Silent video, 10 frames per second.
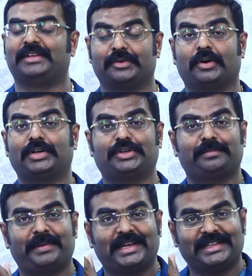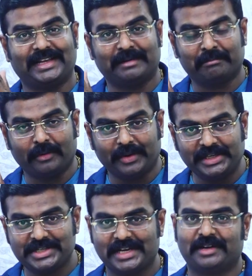you got to pay the employee
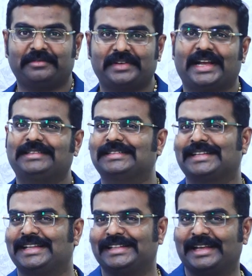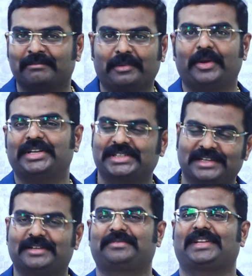share of taxes and the employee
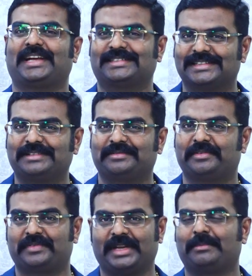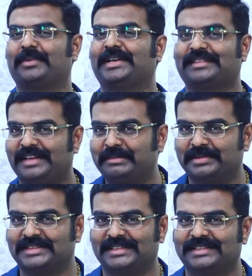share of taxes
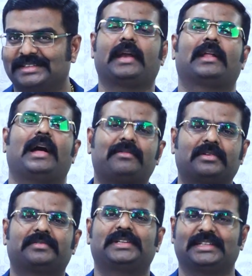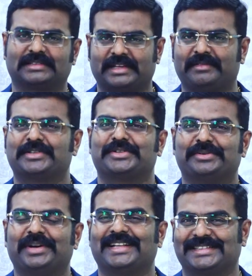15.3%, and half of it is given to
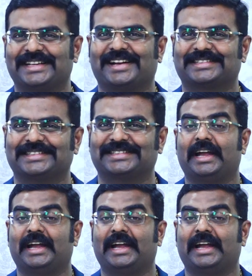you as deduction.